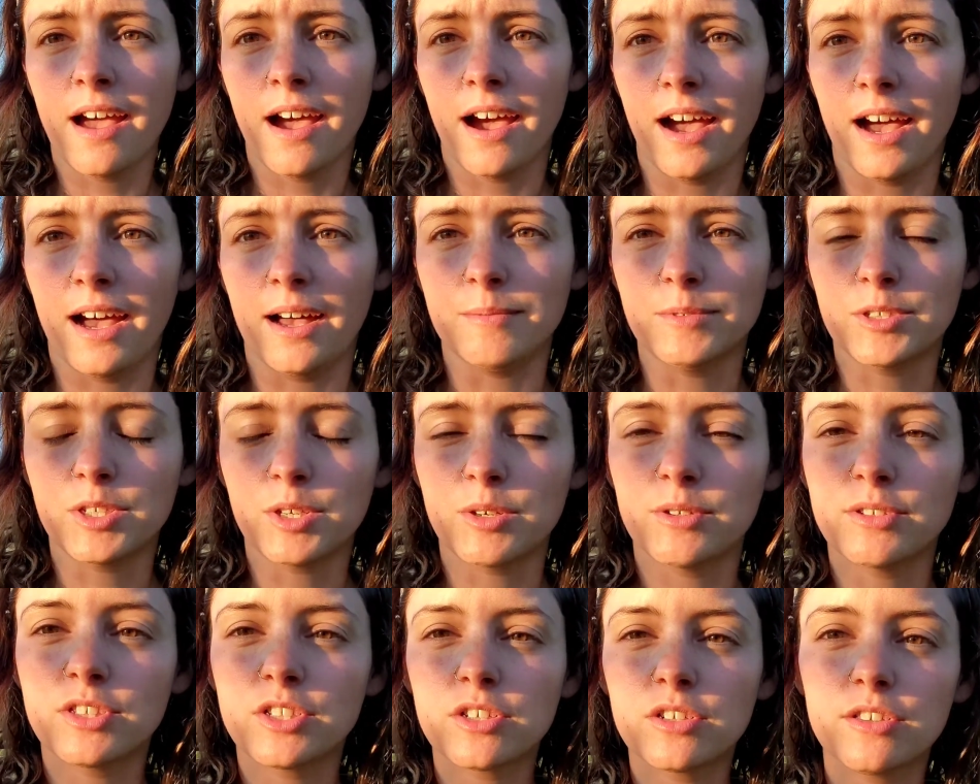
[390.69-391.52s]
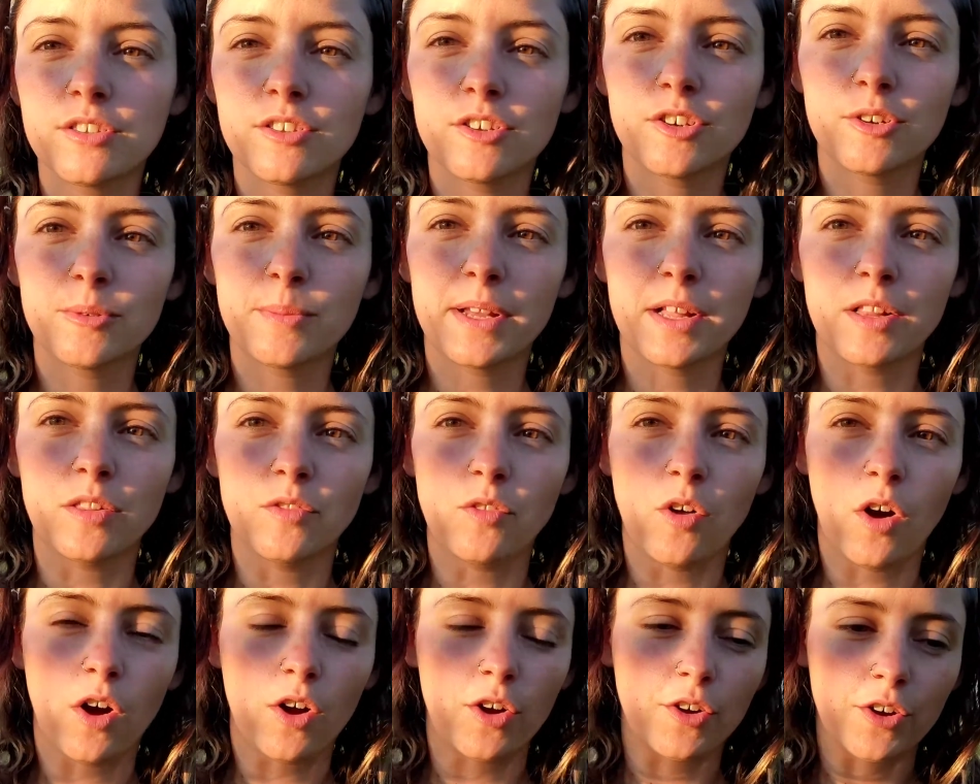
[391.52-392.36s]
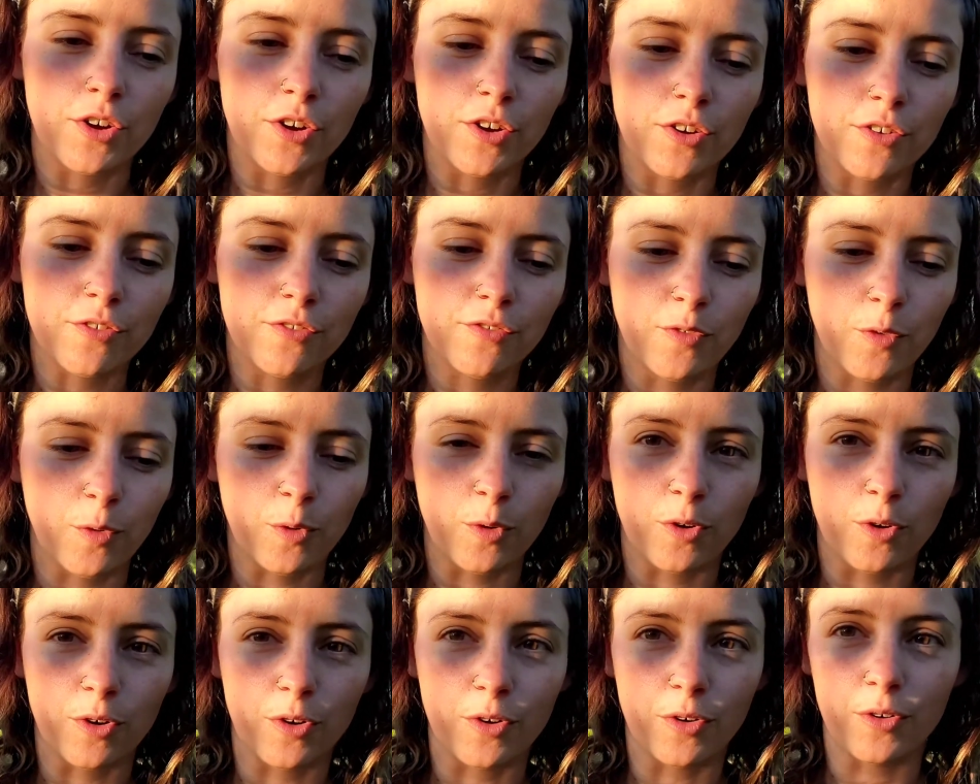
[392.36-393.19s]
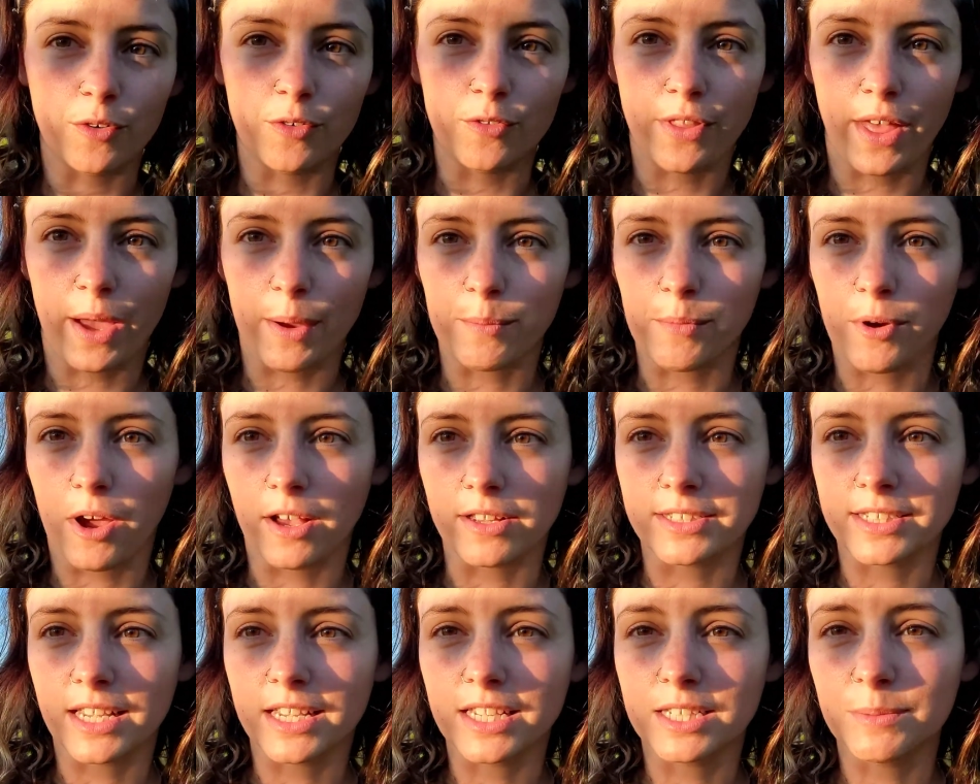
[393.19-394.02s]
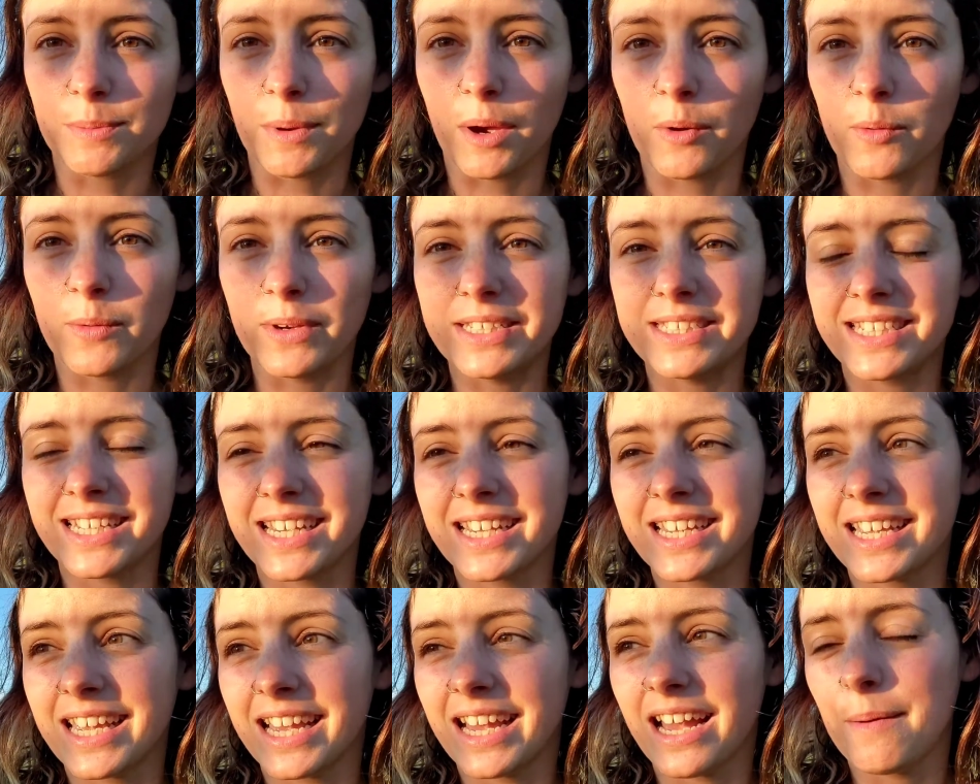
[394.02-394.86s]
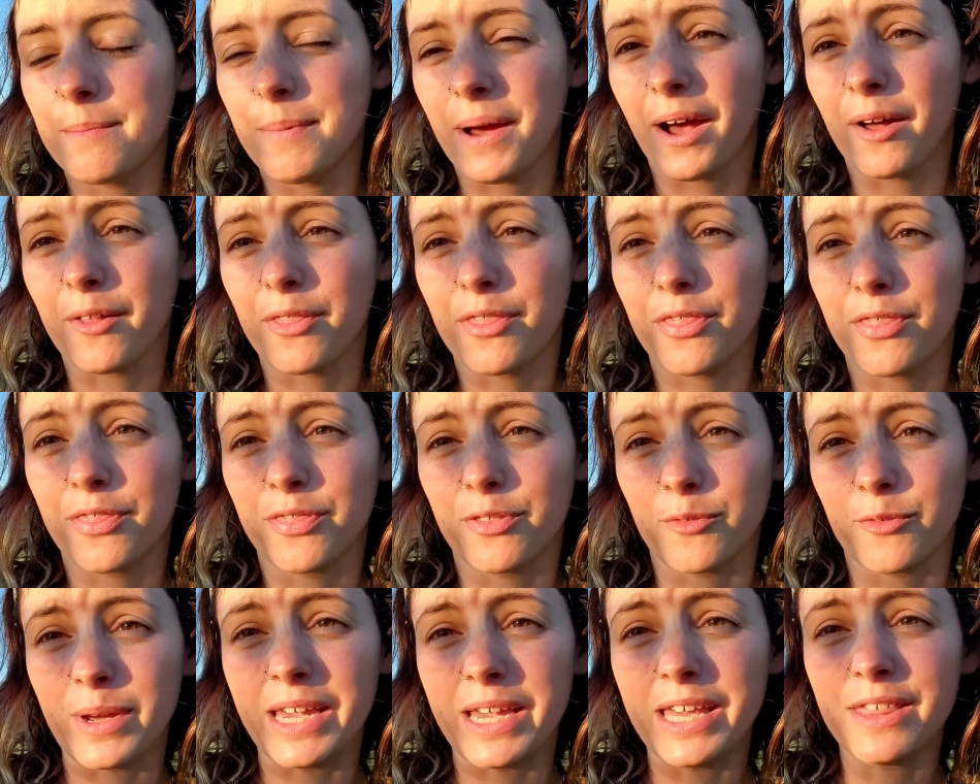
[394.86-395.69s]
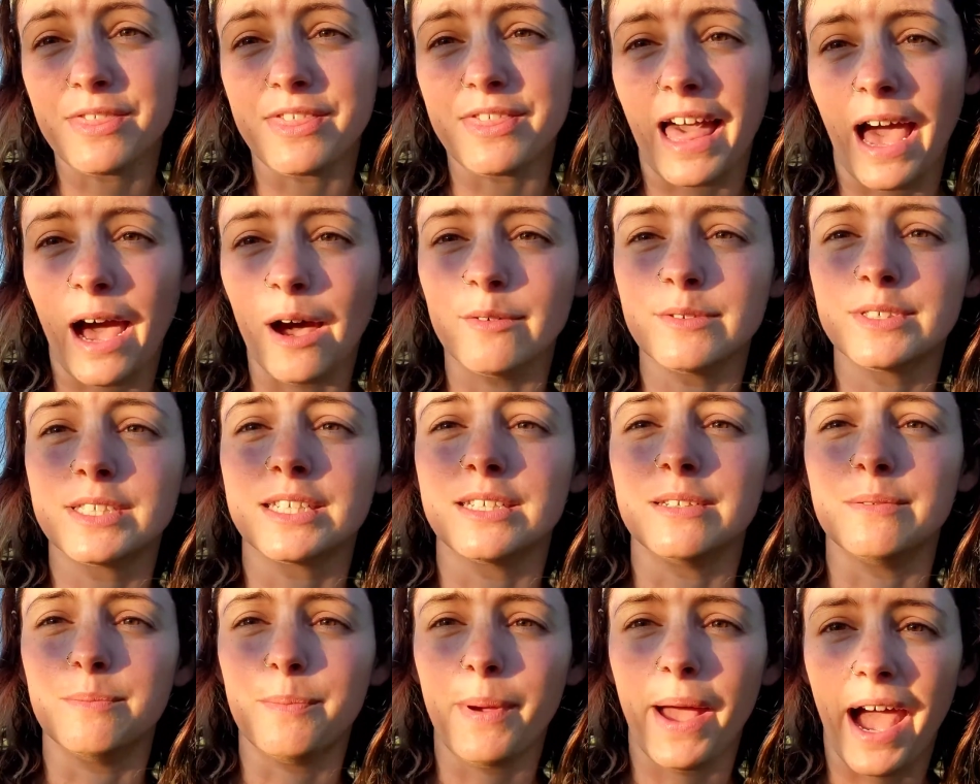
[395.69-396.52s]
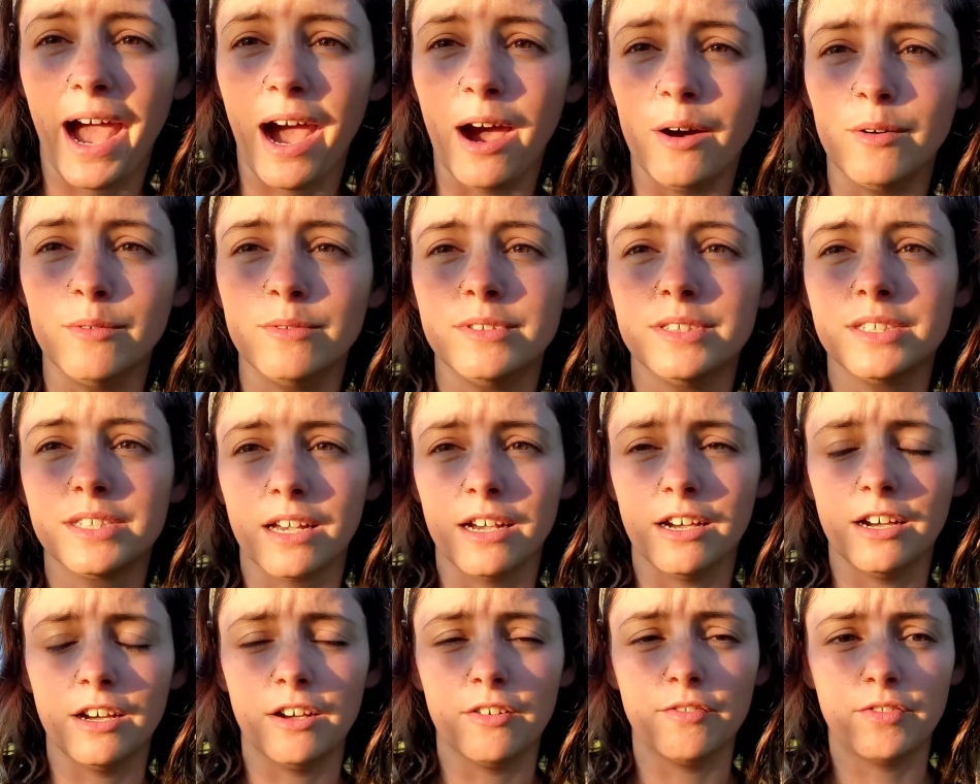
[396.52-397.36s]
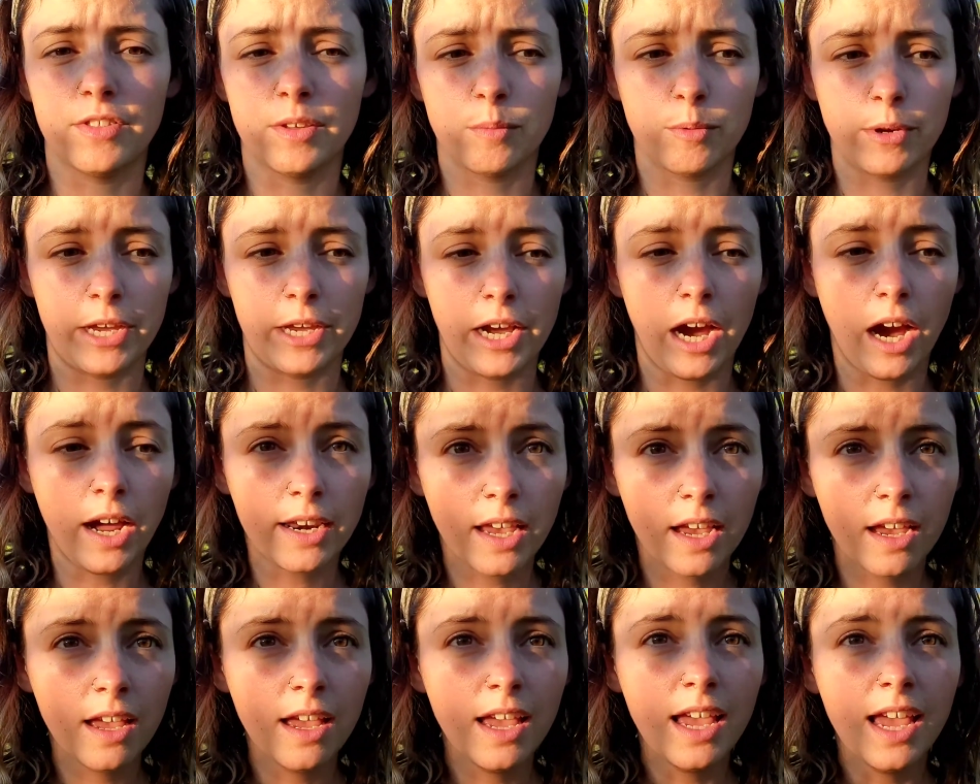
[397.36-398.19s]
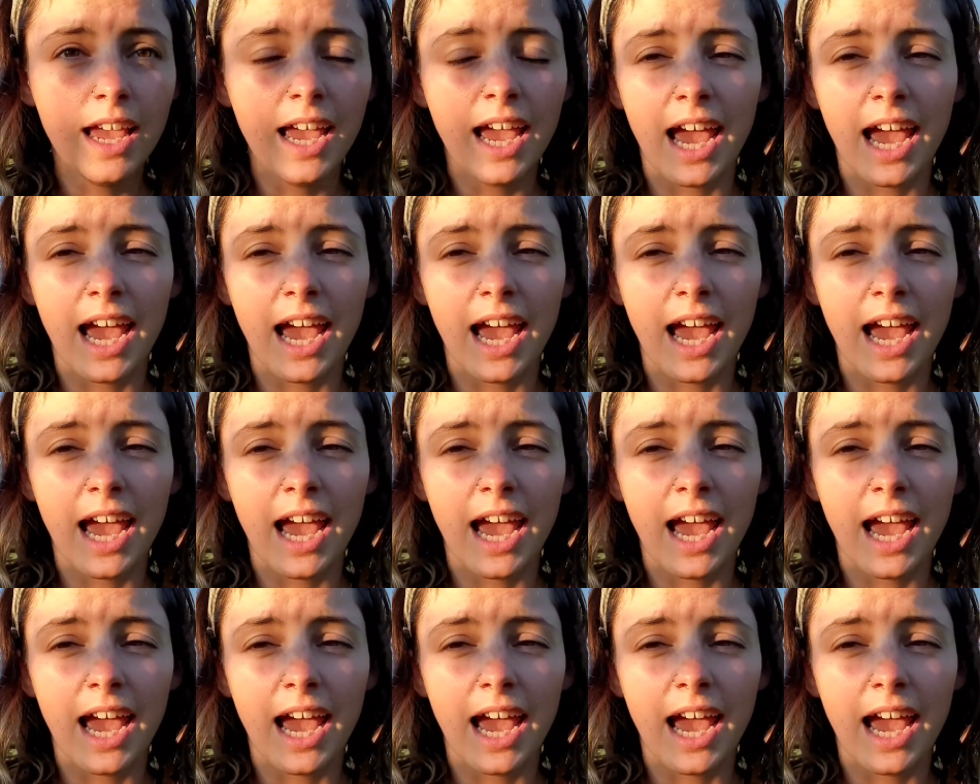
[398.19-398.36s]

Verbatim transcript: Um, so it took a little bit longer for that process, but we did get about three thousand pounds of the Brianna